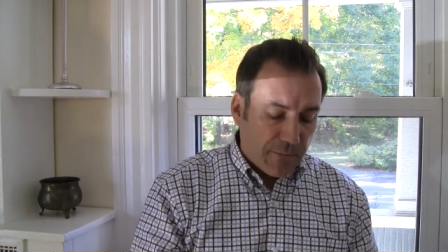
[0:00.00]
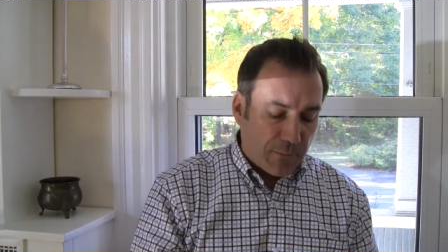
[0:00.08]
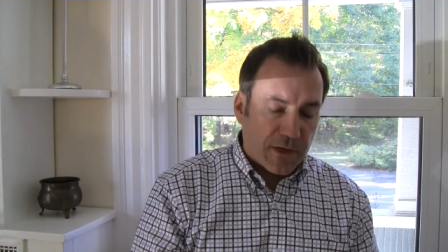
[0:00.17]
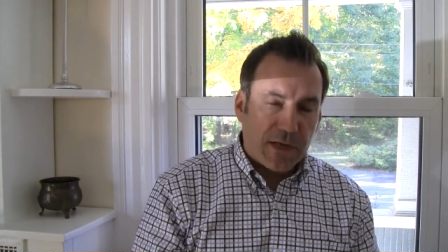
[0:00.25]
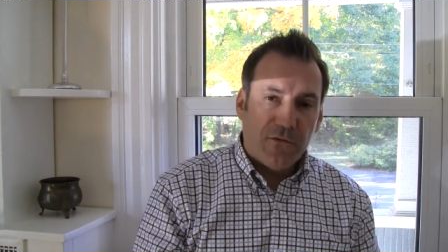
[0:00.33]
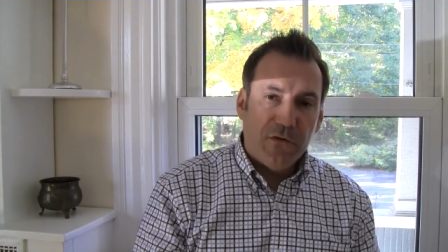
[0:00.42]

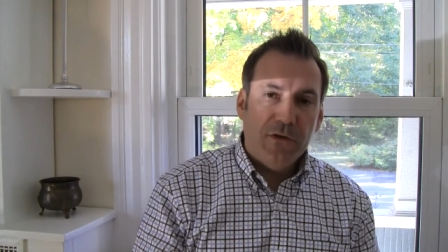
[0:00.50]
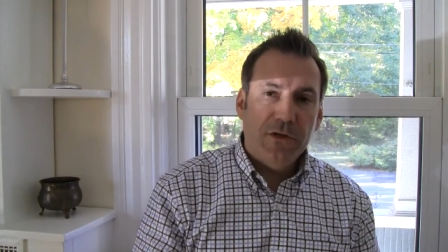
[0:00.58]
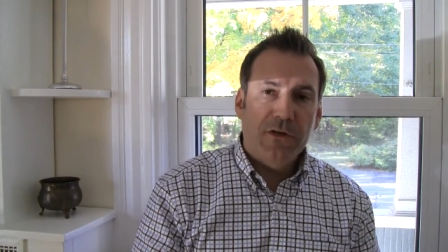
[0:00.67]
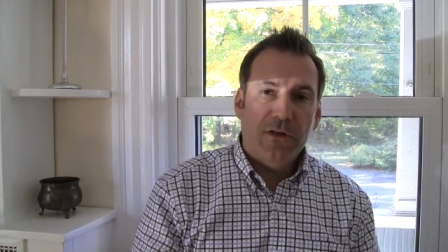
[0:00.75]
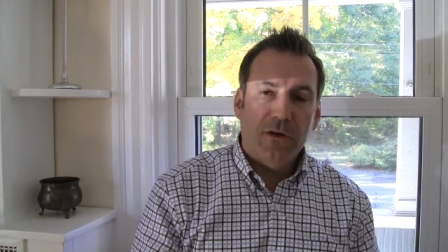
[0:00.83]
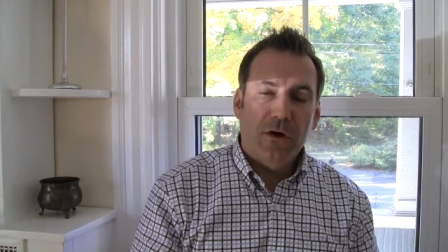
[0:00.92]
But if you
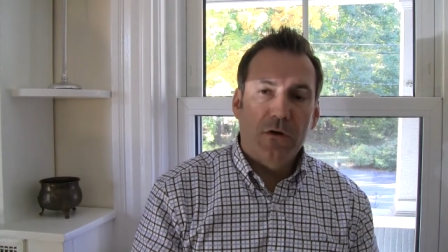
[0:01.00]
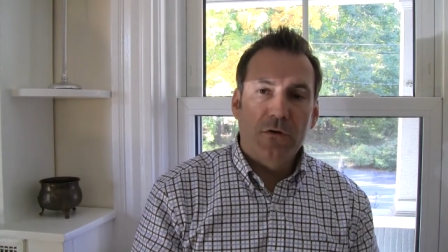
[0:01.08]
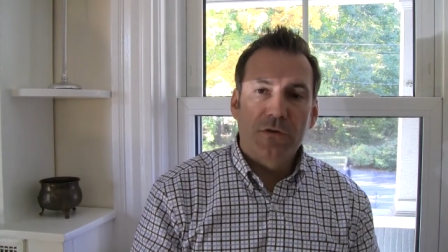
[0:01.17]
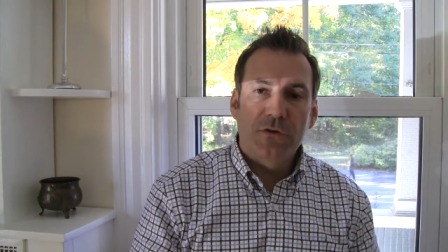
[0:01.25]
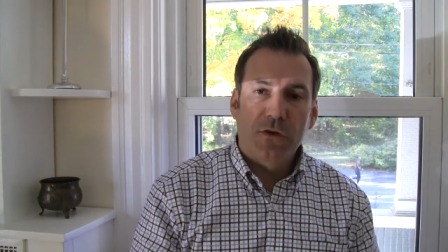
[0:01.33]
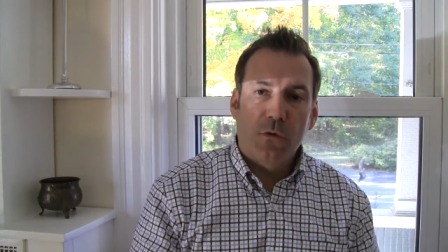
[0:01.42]
could
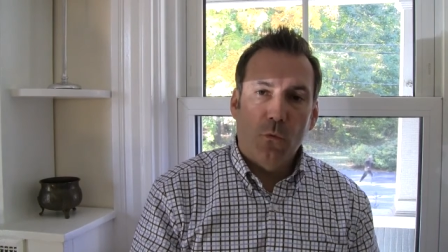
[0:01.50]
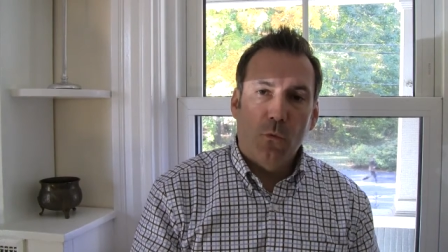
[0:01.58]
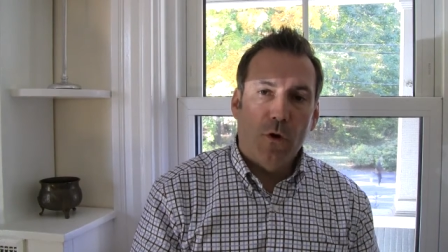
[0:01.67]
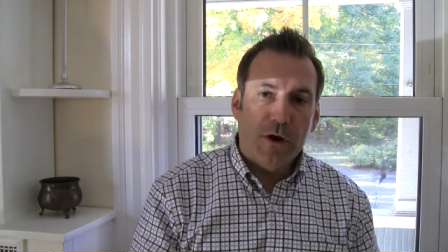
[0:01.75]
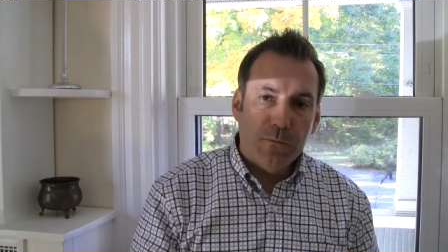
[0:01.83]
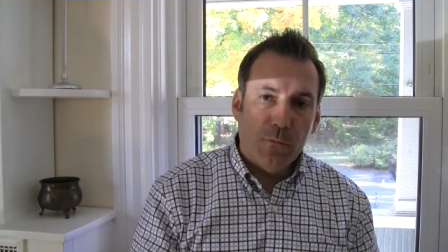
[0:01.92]
close
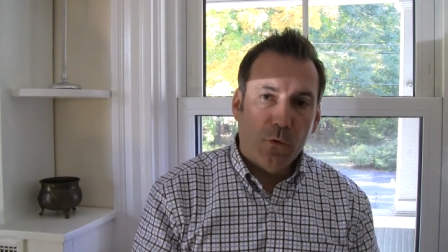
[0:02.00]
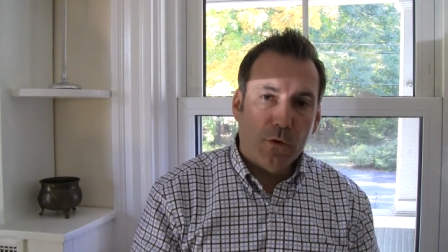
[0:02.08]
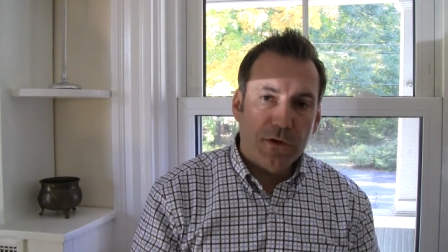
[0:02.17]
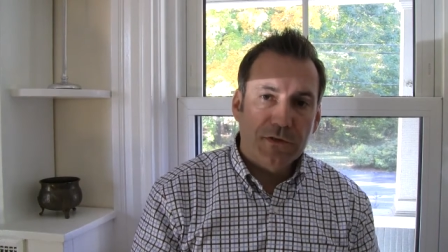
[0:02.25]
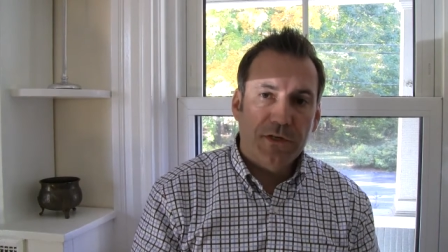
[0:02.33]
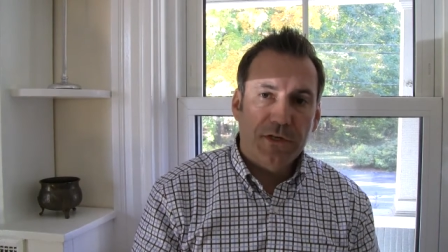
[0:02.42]
one
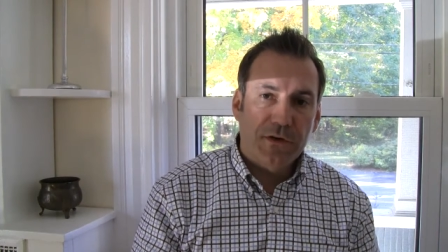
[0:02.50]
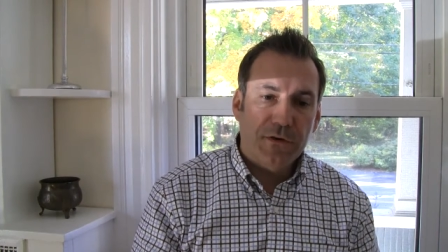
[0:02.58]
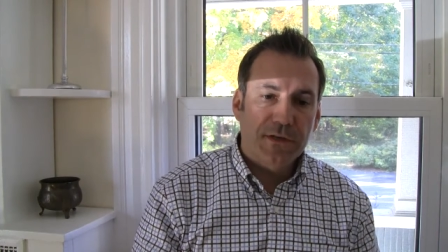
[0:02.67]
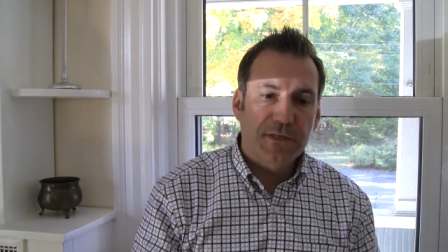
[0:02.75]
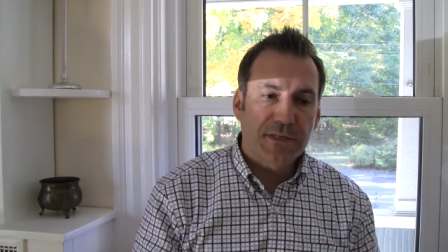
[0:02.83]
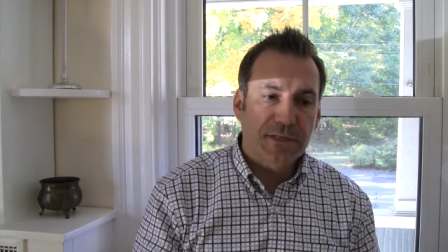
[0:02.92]
more
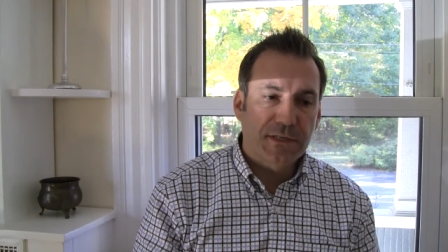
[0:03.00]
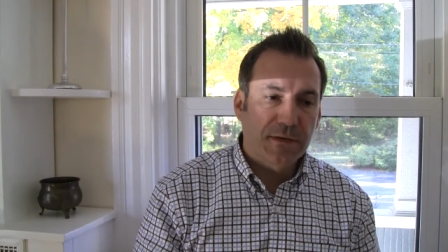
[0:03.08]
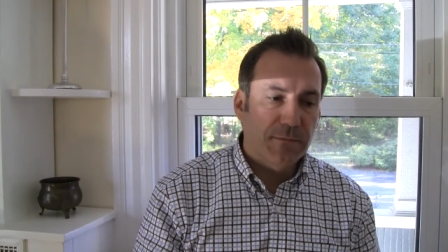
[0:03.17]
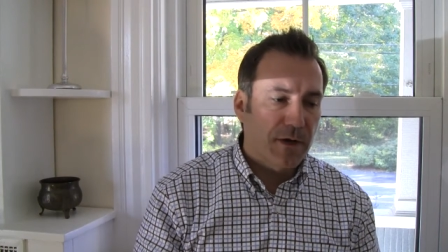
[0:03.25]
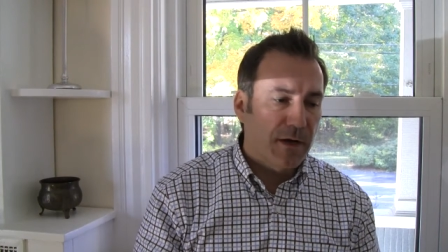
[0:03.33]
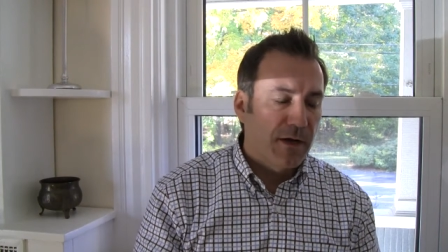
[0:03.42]
security
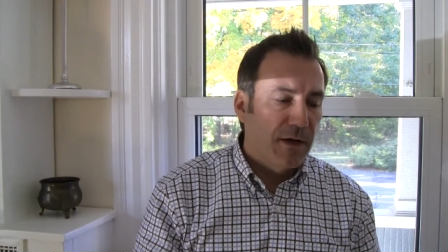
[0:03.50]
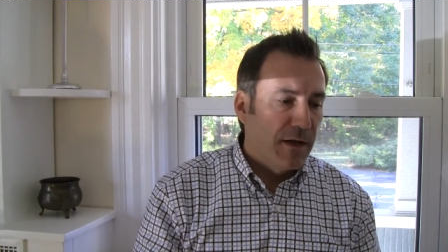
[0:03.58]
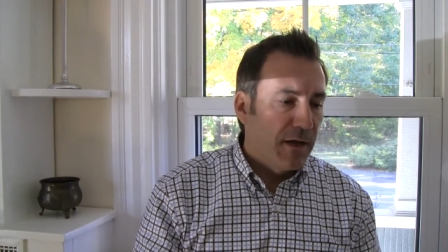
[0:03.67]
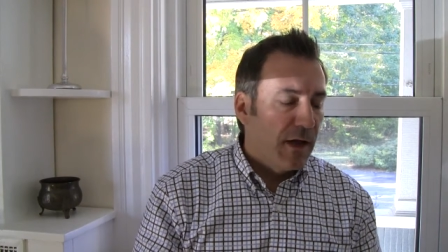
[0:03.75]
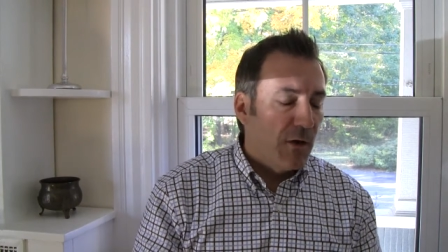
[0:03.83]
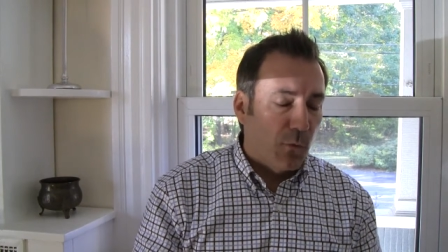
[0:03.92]
system,
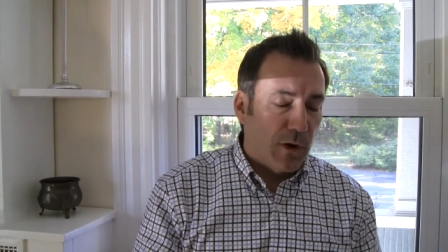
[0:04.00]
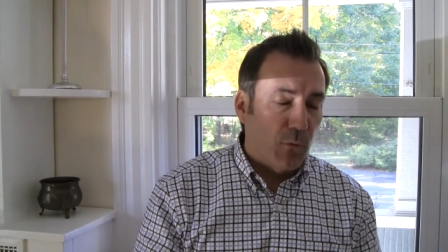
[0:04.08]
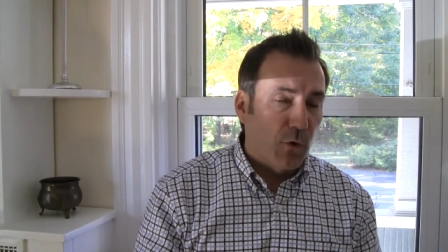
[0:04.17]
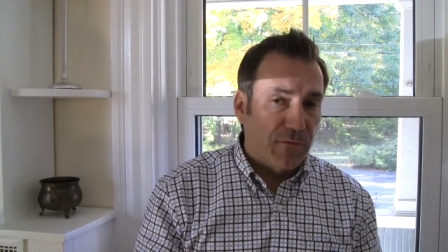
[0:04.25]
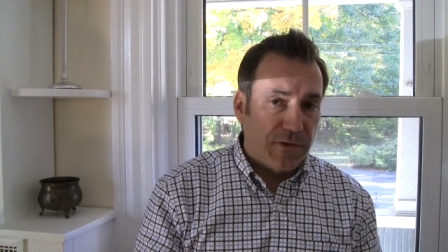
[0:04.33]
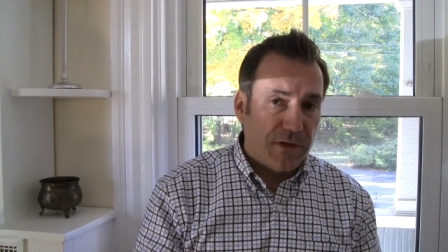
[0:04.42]
one
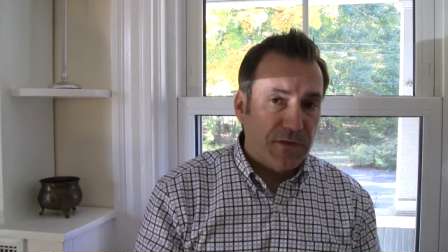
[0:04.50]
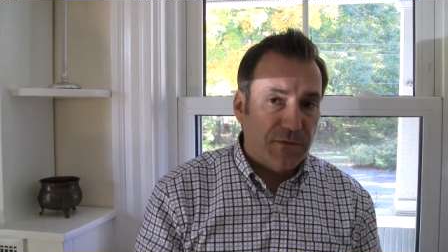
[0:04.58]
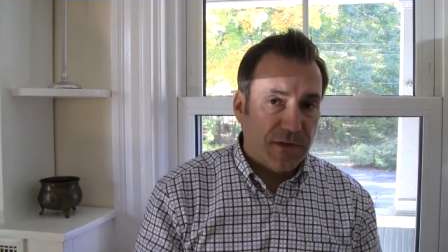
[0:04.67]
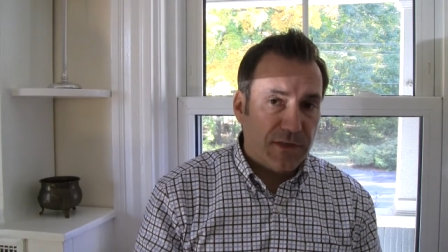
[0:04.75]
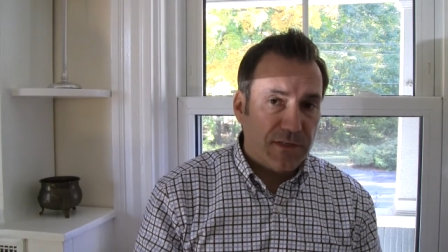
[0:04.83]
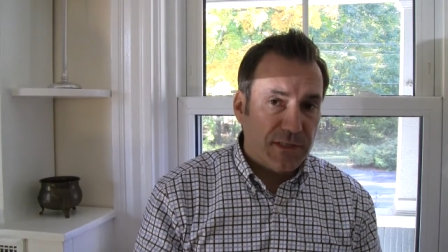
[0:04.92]
more video
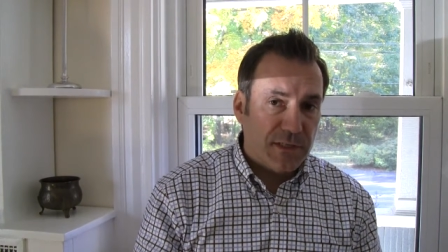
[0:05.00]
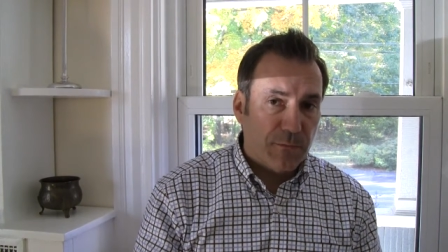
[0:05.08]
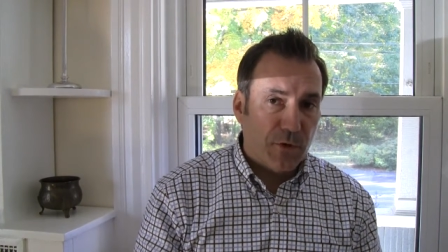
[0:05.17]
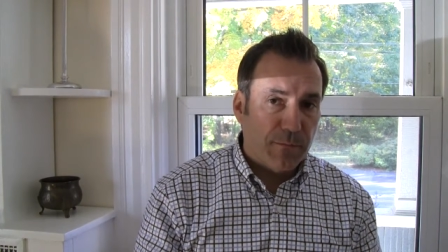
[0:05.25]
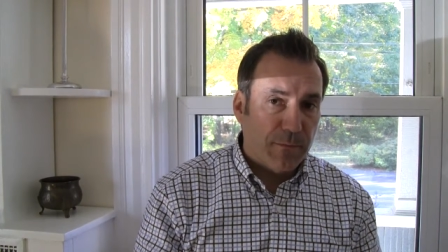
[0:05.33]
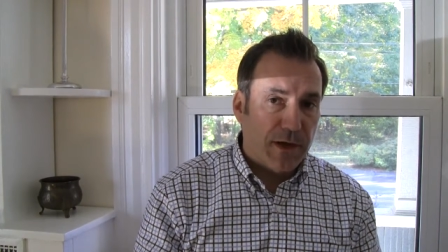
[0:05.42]
surveillance system
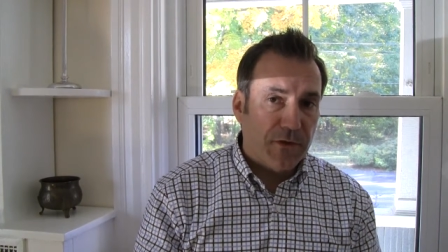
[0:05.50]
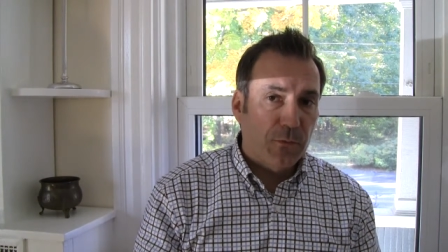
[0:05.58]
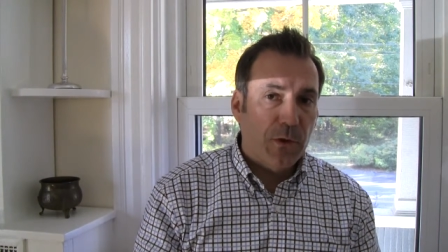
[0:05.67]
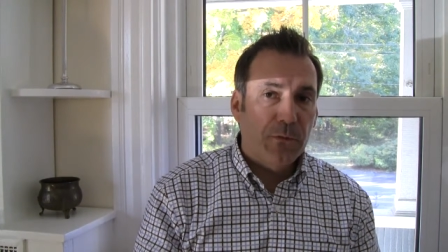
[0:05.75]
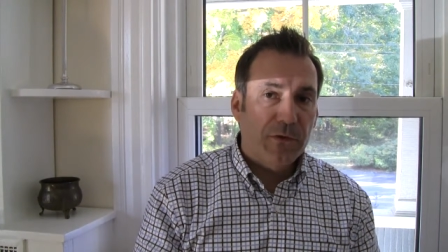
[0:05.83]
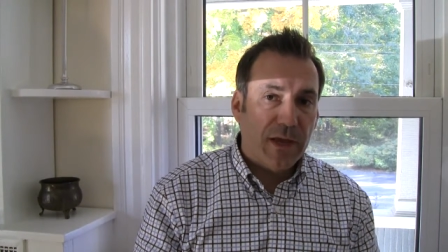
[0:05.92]
per month,
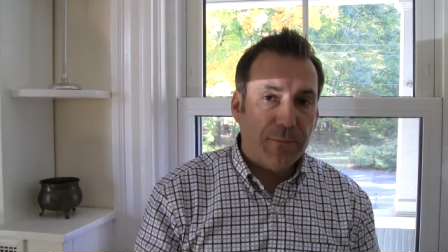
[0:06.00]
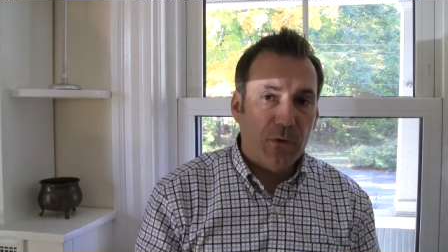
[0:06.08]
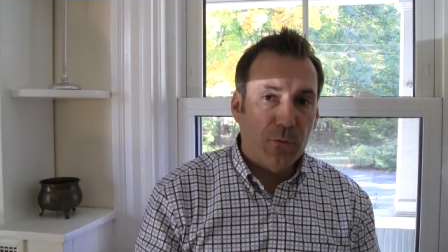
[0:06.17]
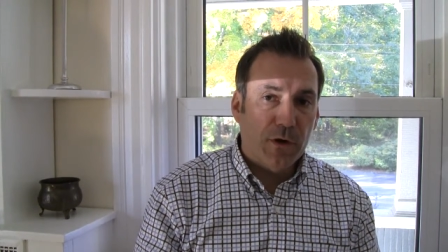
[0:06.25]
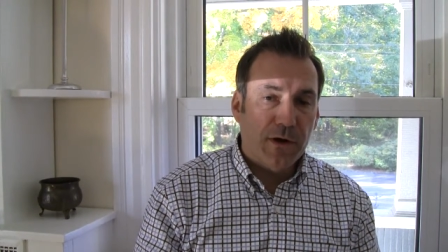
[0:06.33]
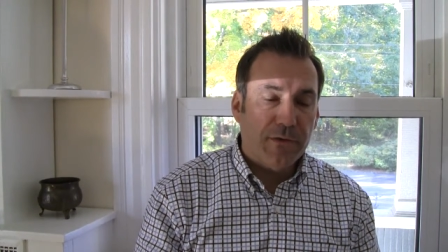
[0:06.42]
what would that be
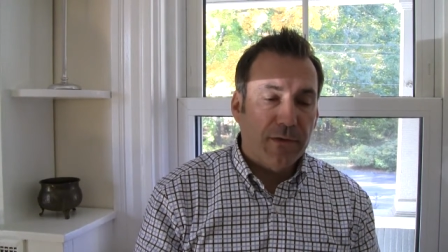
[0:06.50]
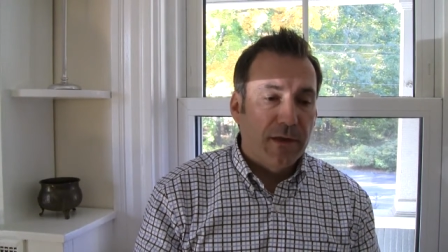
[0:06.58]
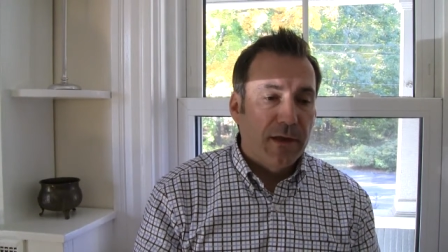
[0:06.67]
worth?